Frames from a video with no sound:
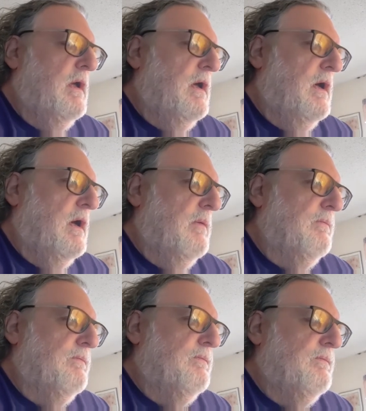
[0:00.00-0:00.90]

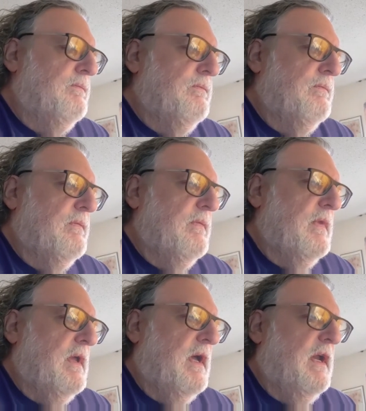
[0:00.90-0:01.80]
Um,
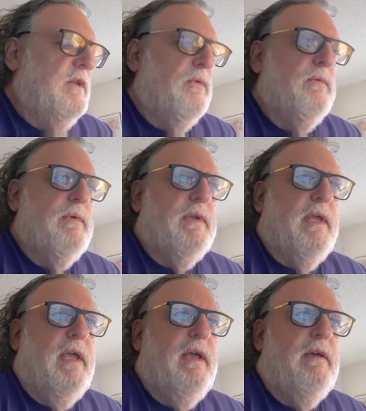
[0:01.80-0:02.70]
and I don't really
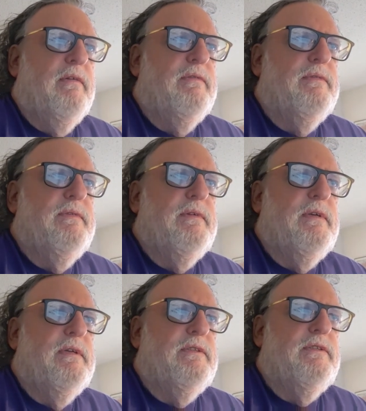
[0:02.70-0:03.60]
have
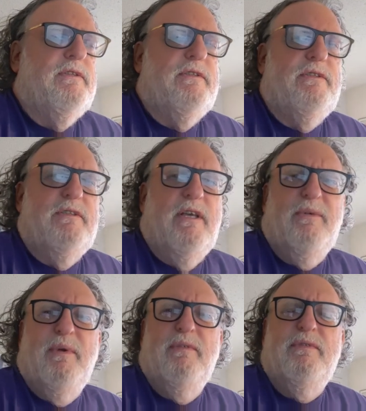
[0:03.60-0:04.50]
a set
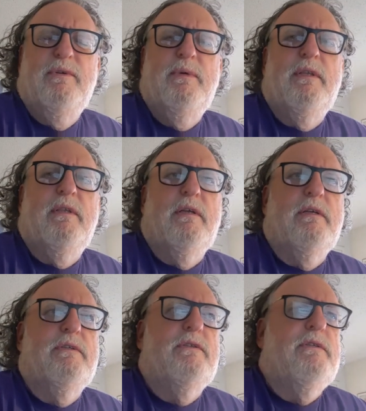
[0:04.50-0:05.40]
way of doing
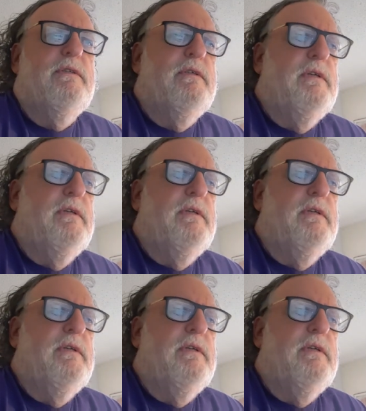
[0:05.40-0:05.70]
things.